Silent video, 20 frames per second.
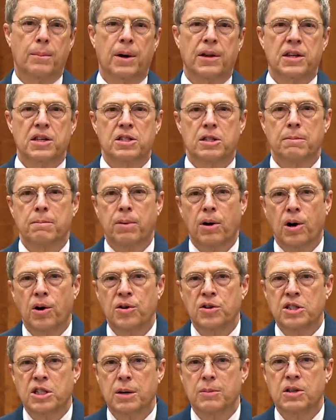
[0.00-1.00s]
But the
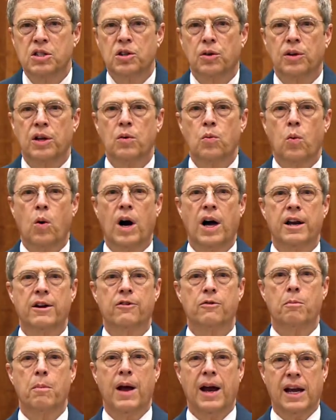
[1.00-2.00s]
symposium is only one
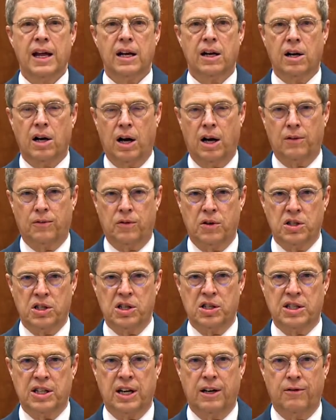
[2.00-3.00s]
of many
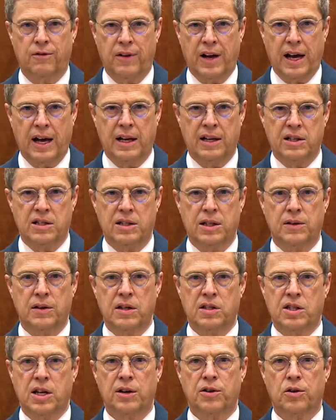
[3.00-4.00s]
conferences and events
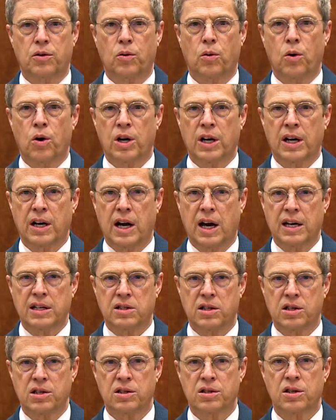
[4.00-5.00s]
that the center
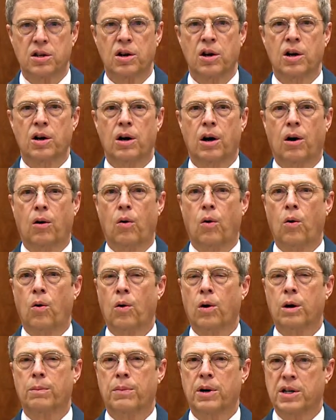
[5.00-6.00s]
organizes
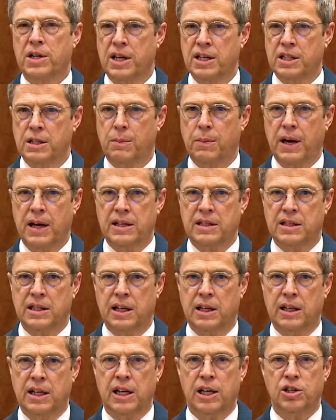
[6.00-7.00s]
or participates
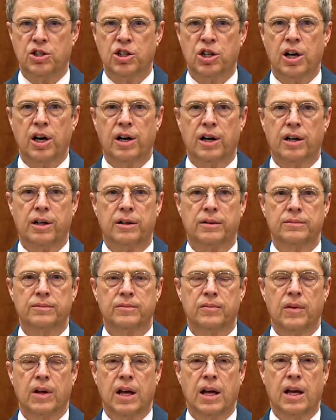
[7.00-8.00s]
in each year.
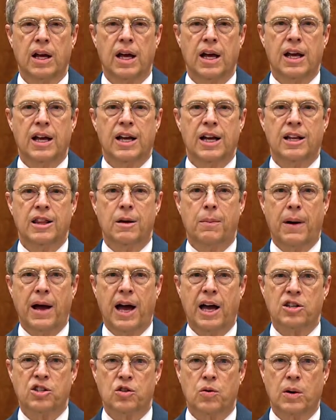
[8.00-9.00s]
In the
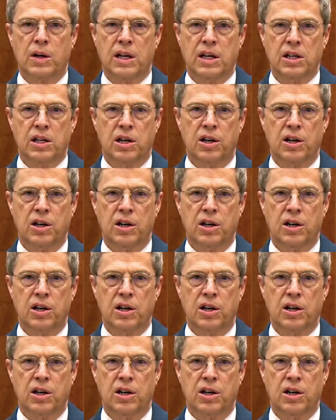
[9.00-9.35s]
past 20